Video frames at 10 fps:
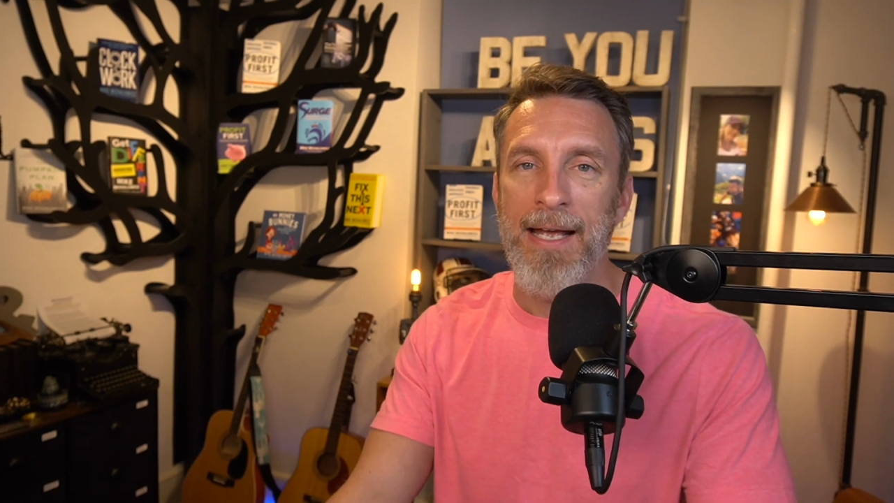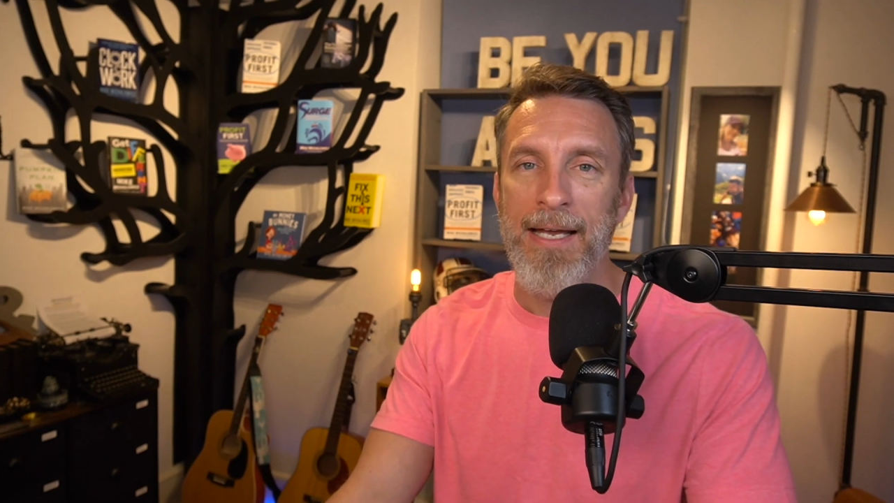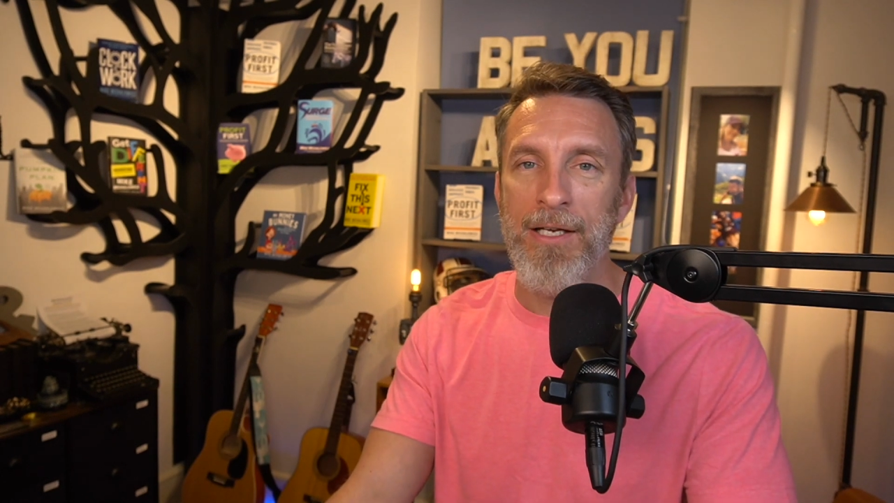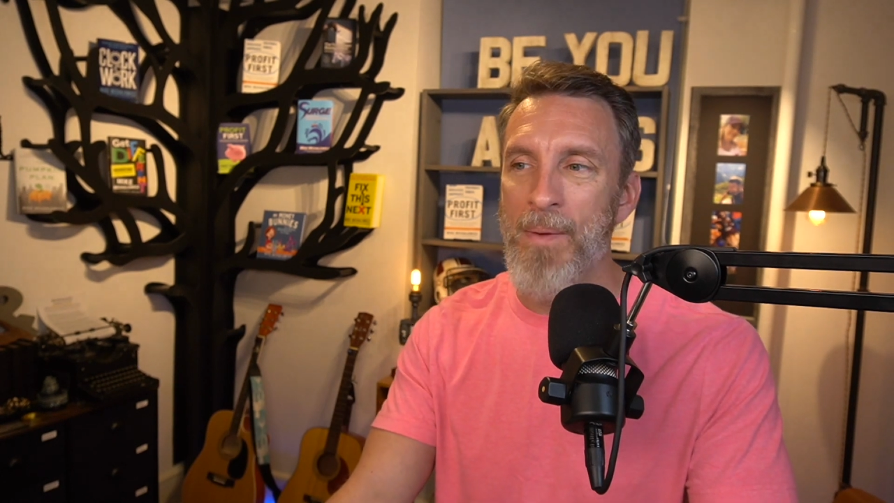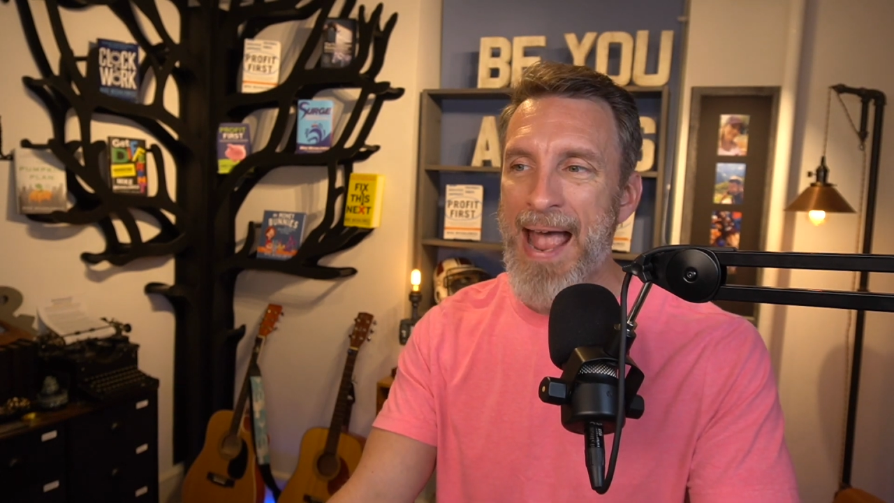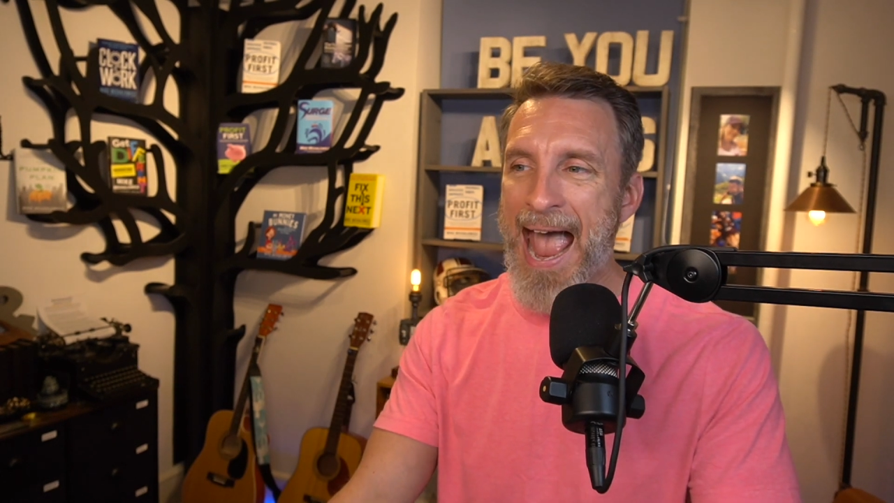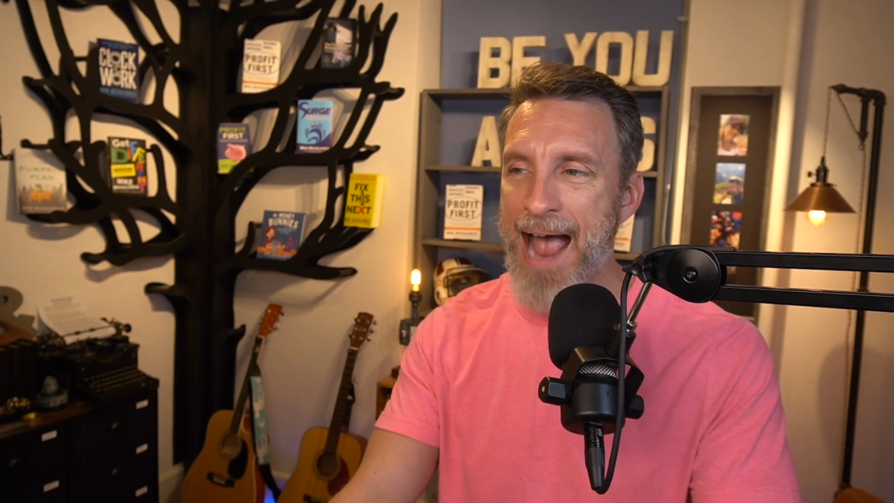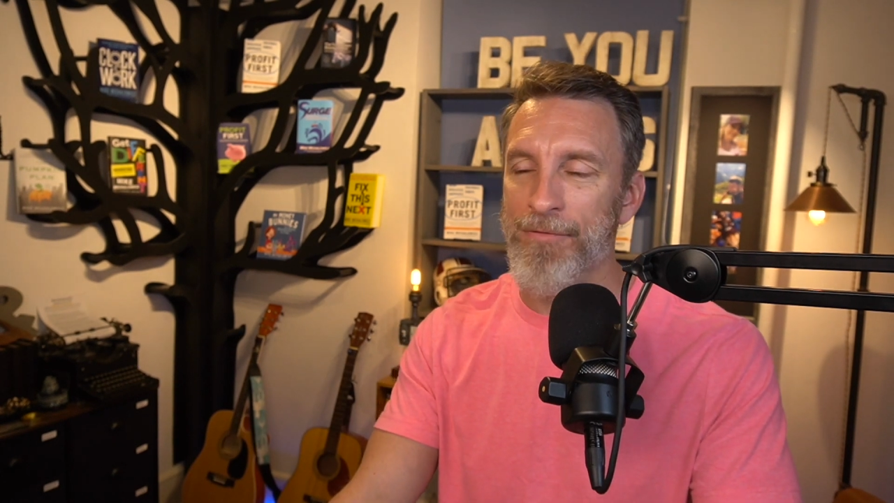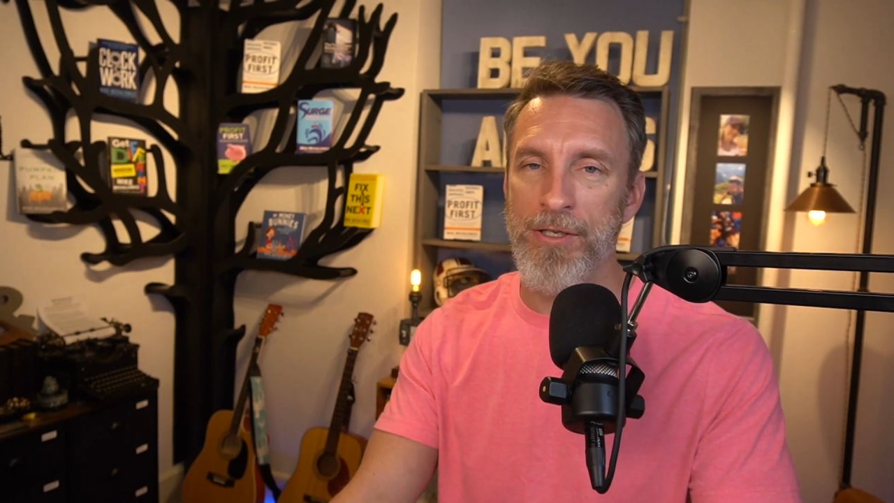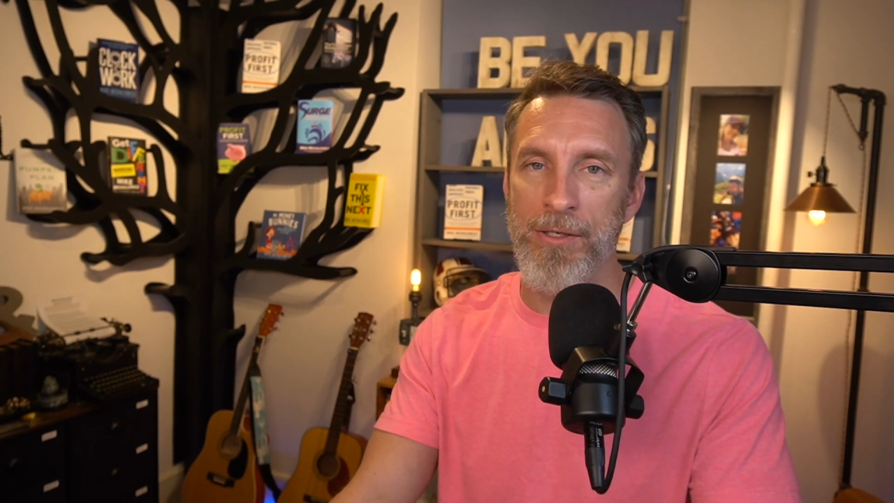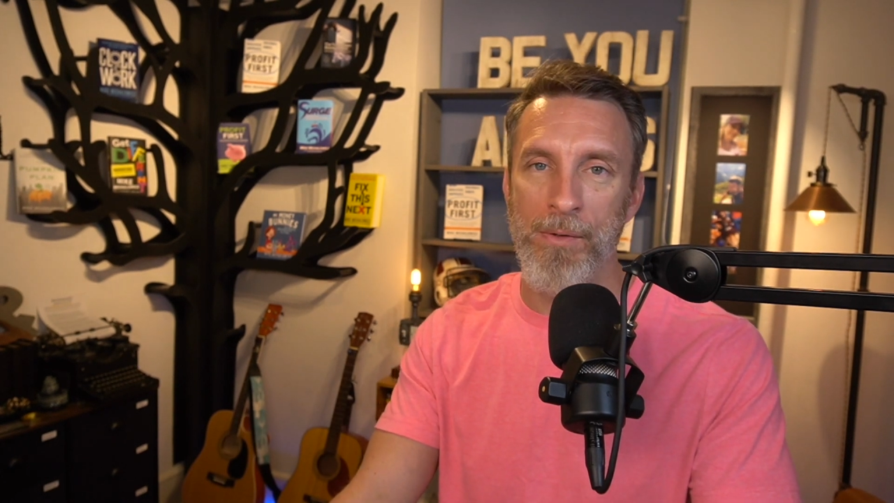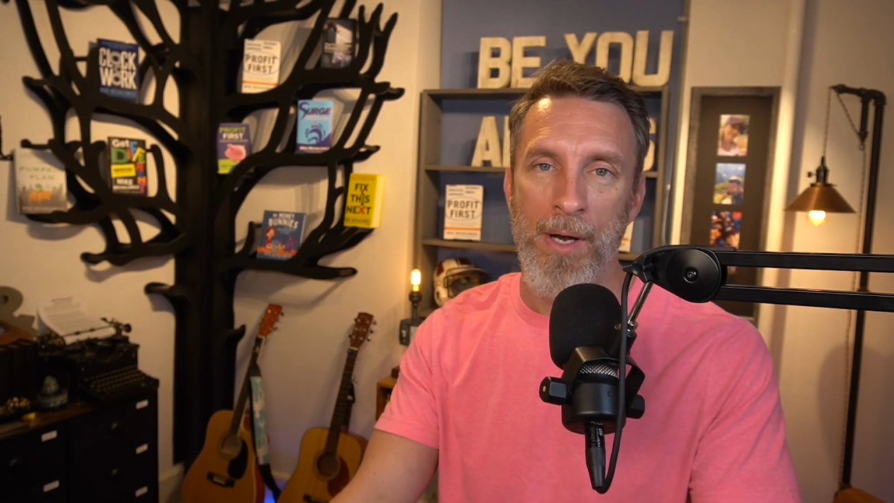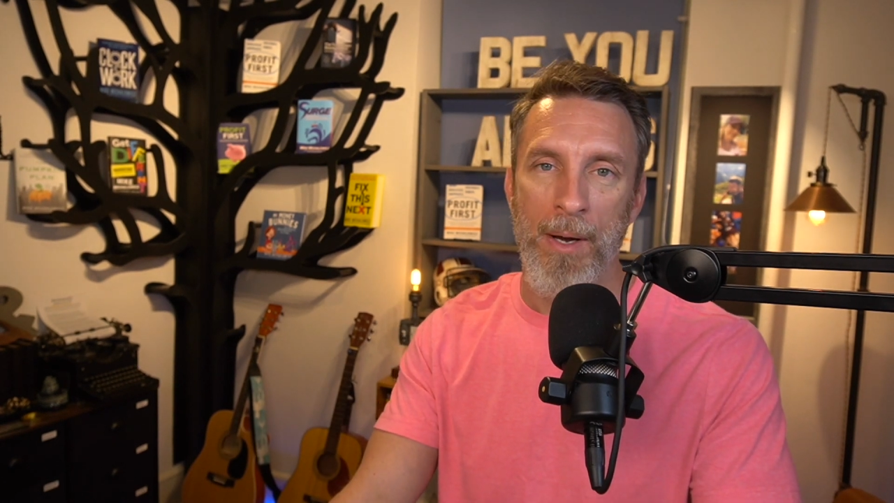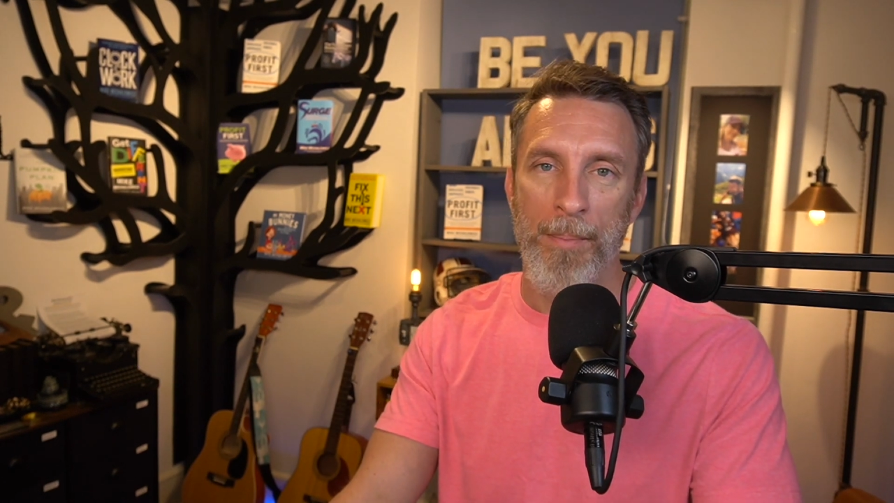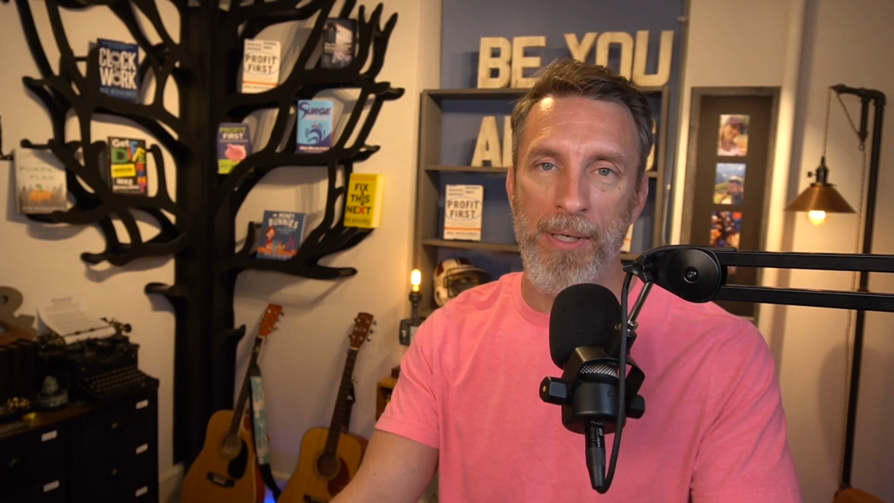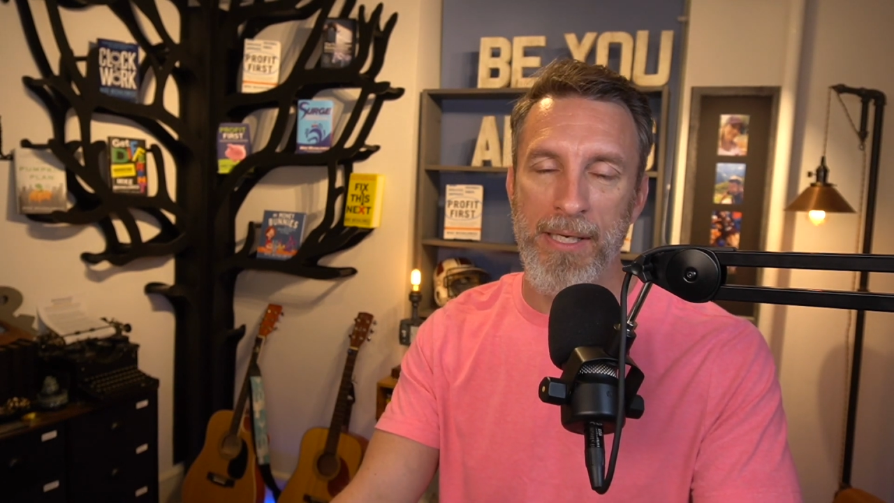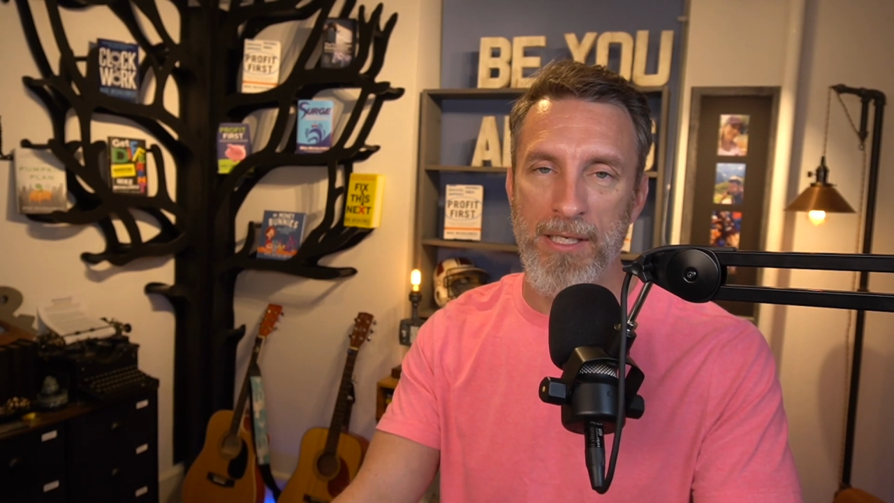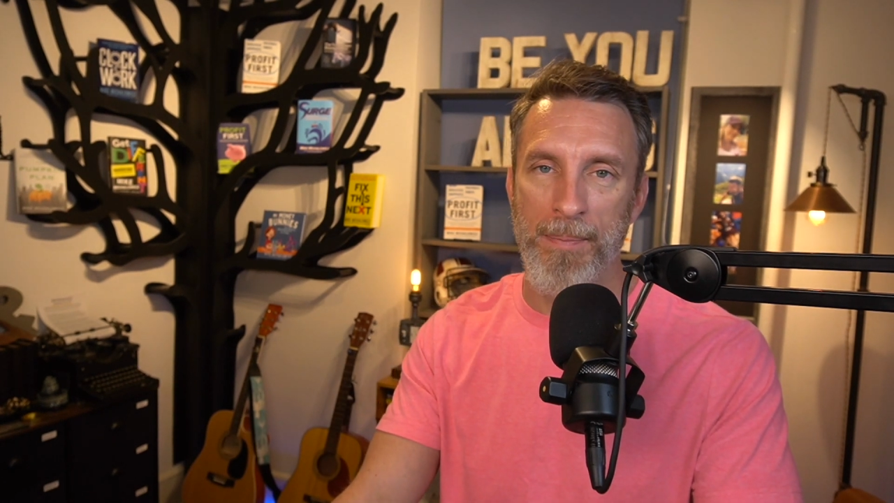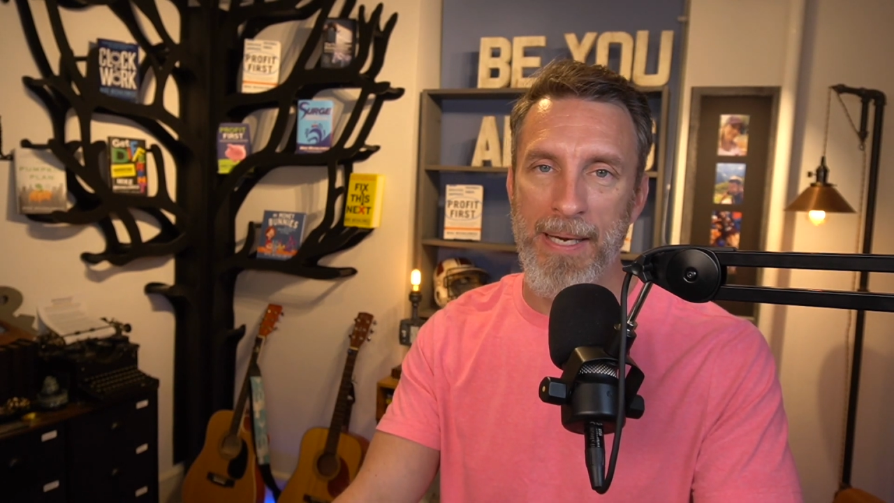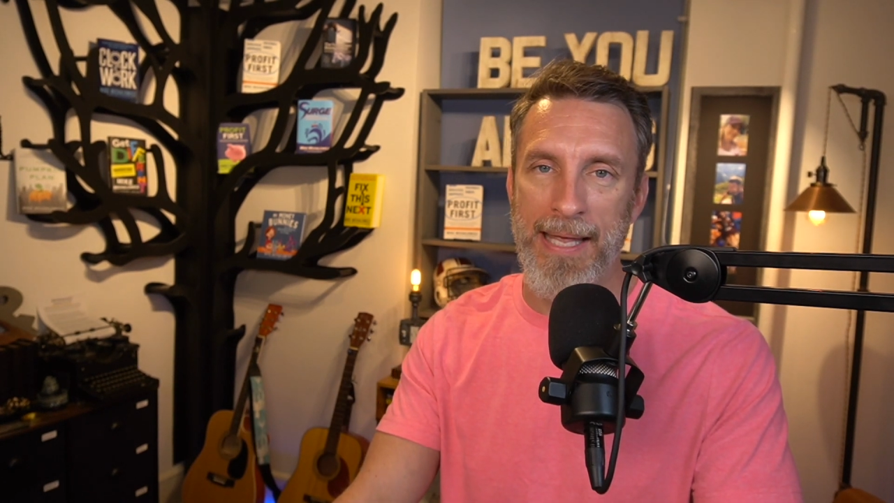You don't have to participate